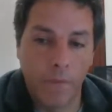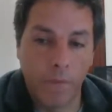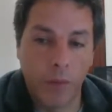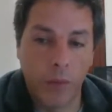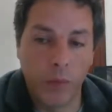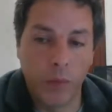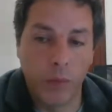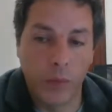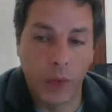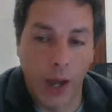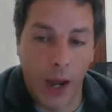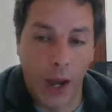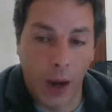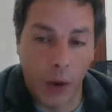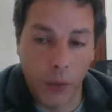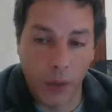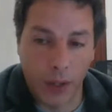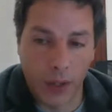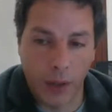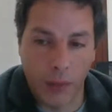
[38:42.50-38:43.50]

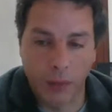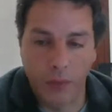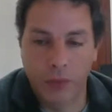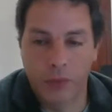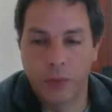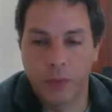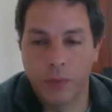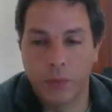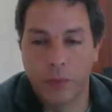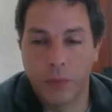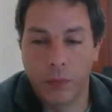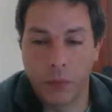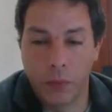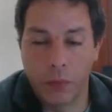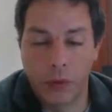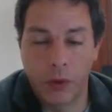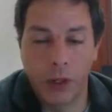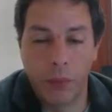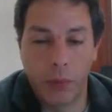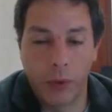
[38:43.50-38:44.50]
outcomes, 3
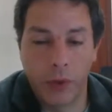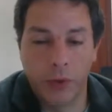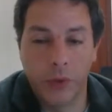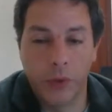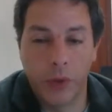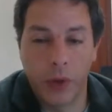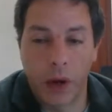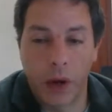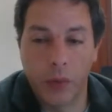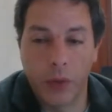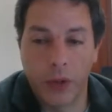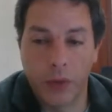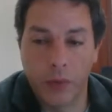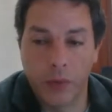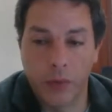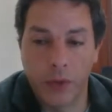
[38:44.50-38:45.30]
possible outcomes that